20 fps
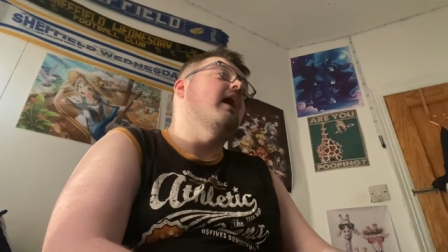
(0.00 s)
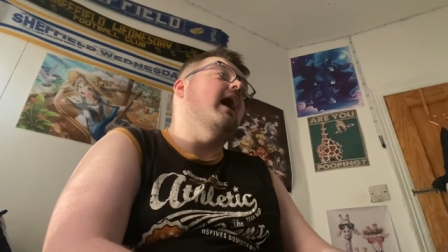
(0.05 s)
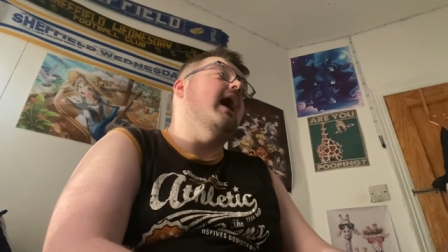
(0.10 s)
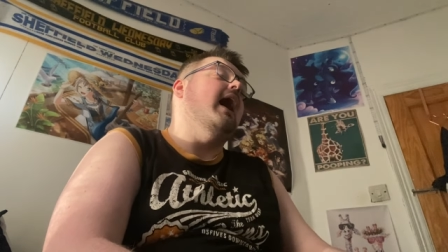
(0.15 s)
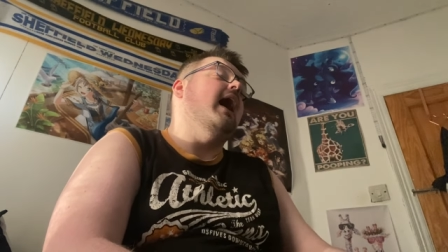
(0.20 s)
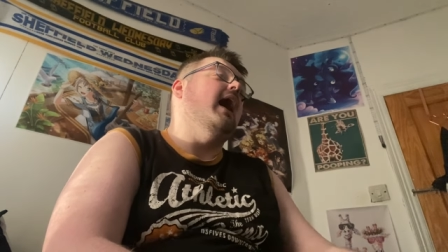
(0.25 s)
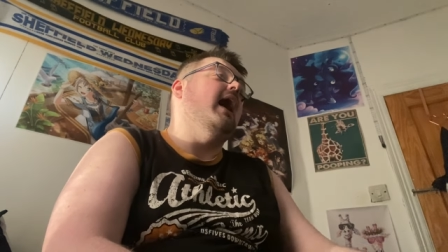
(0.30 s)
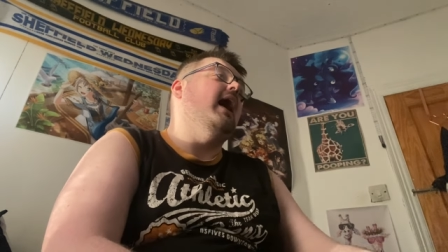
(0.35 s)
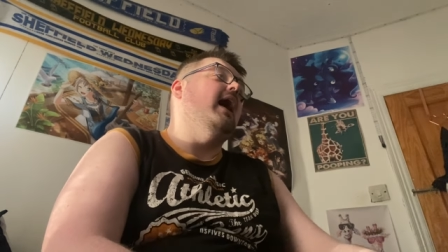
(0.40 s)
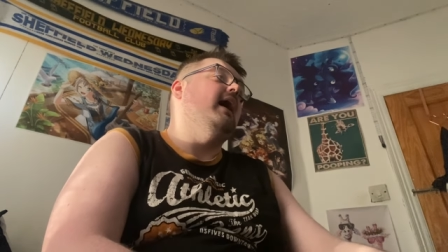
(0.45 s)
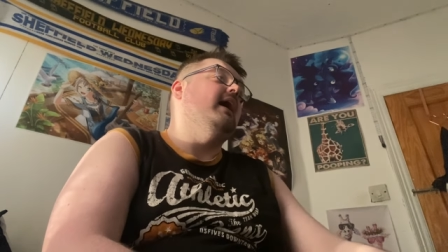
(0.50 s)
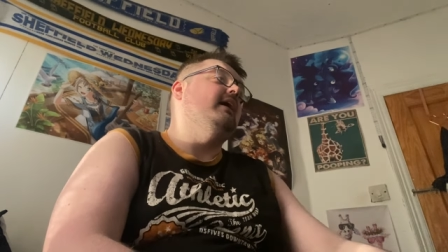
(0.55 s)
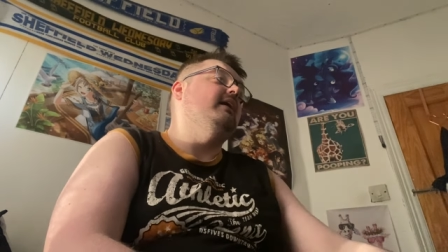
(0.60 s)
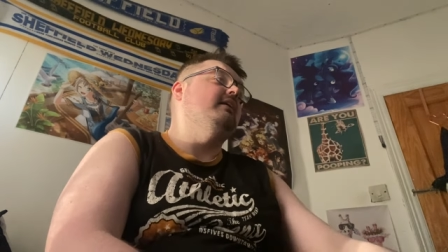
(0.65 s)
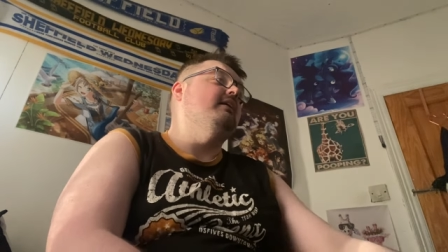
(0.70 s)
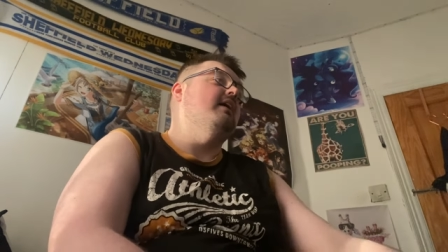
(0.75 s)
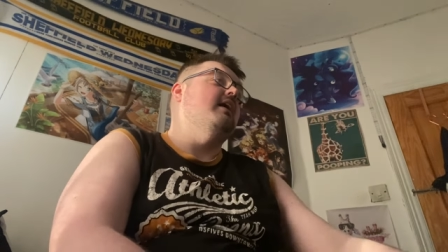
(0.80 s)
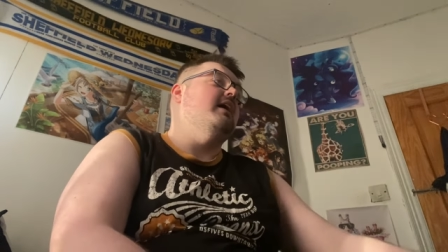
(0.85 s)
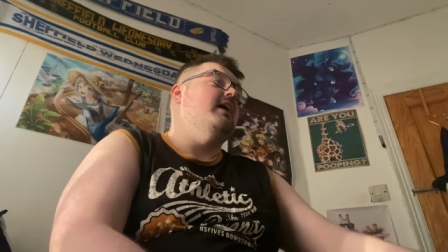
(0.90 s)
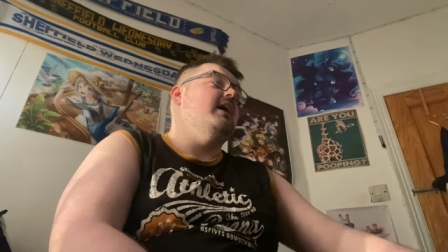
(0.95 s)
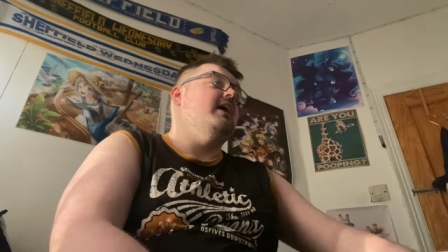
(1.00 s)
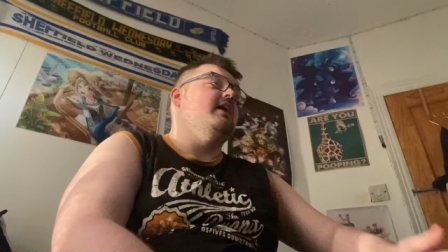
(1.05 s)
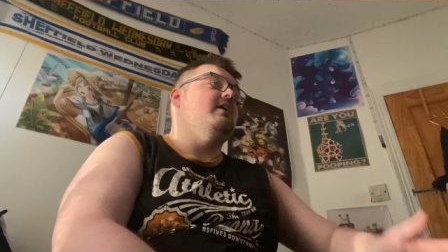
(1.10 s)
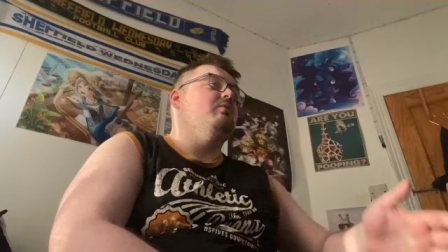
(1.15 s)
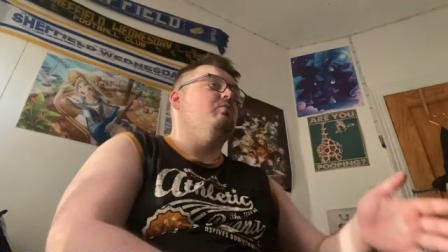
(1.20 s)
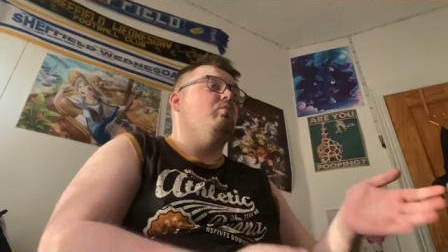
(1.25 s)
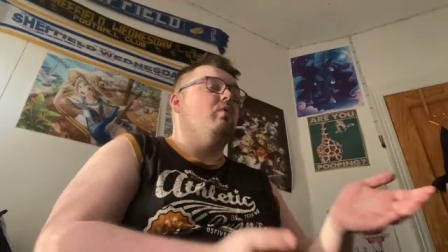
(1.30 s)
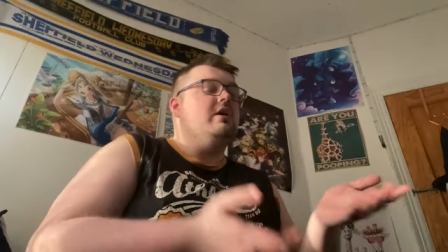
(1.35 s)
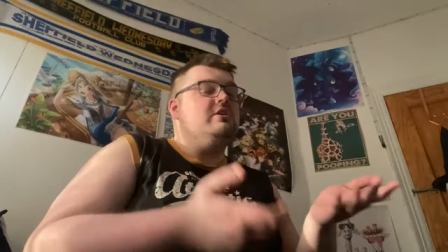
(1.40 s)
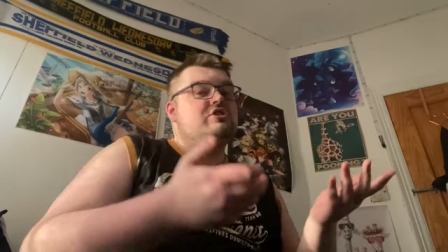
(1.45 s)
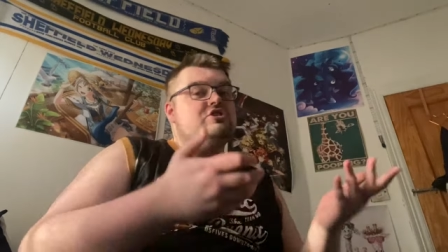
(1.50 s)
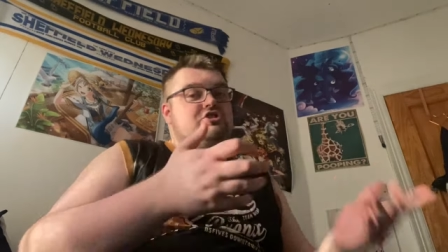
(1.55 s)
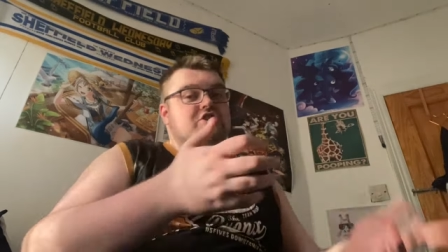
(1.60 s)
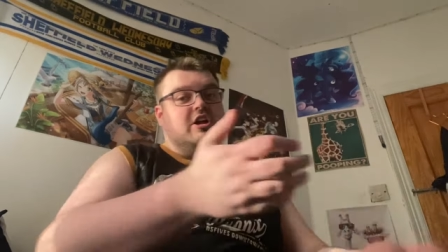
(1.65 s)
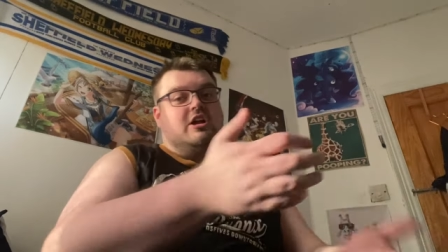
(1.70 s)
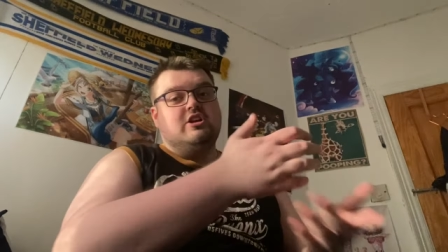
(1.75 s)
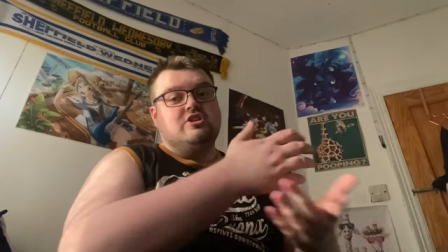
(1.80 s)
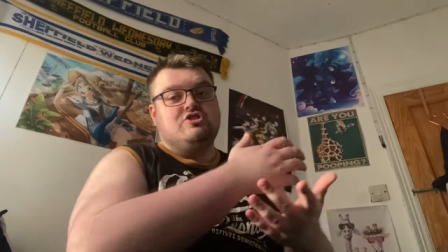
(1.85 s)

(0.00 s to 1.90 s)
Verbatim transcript: And uh, we're just going